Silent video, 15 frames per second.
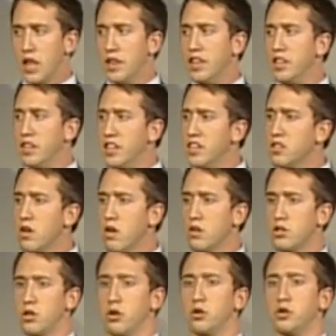These are our
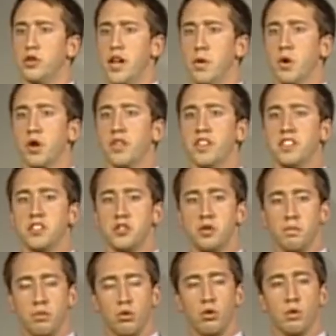social network. This is
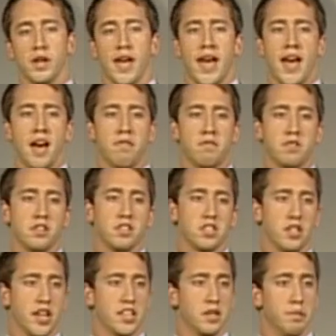the pool we have to
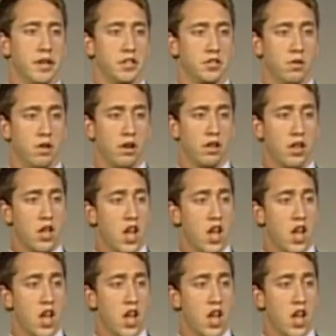select a mentor.